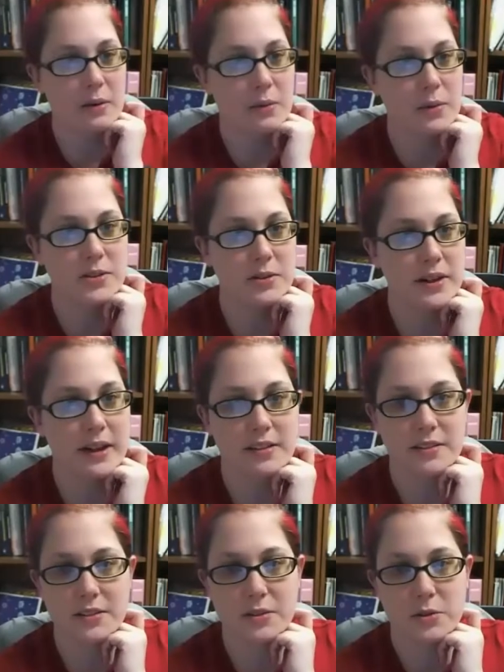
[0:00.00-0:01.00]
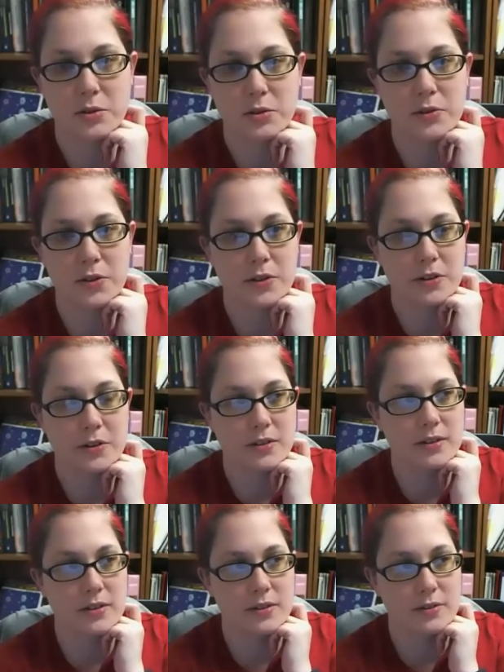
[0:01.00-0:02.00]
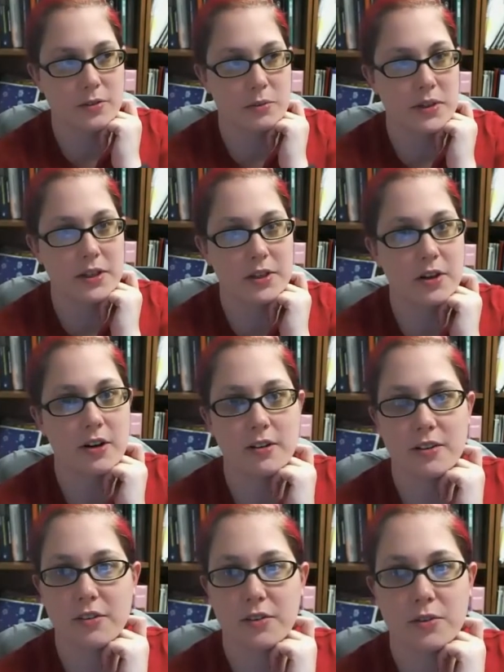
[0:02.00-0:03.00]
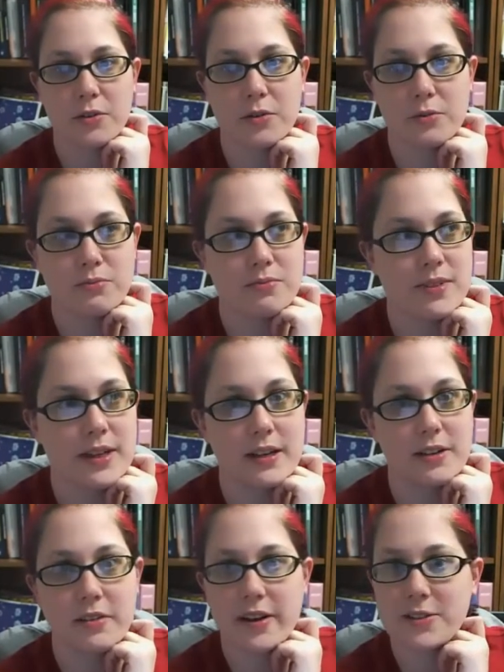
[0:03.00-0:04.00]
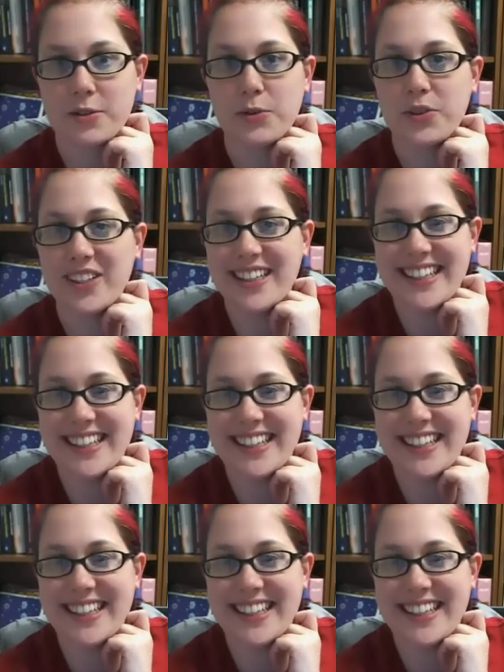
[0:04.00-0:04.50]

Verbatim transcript: went to a Catholic school for from kindergarten through the end of high school.